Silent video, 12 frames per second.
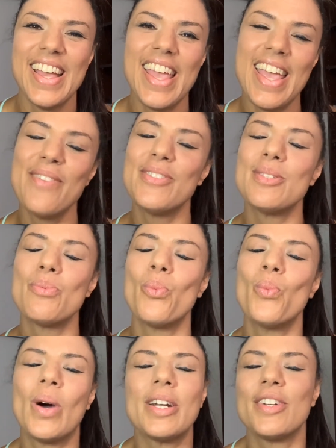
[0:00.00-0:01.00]
It was
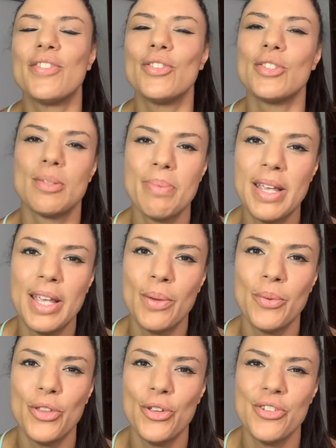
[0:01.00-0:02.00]
wonderful speaking
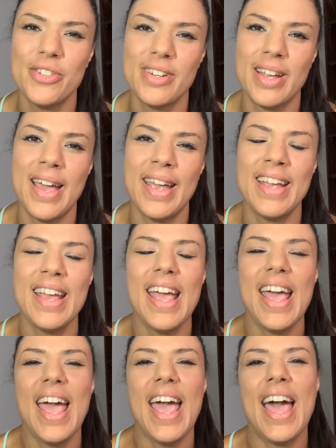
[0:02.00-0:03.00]
with you today,
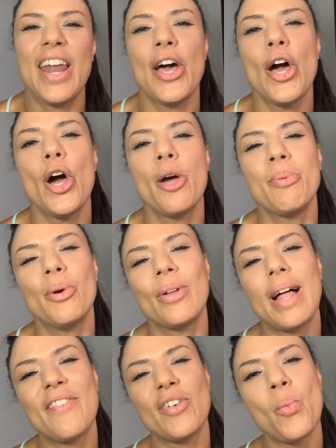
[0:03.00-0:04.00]
and I hope you all
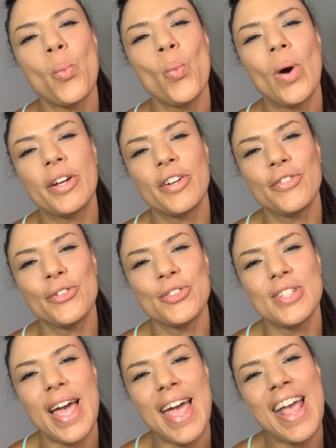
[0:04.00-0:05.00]
have a wonderful
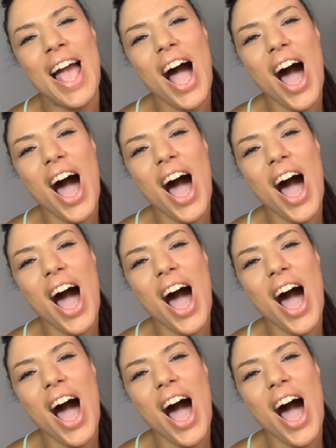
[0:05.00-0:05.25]
day.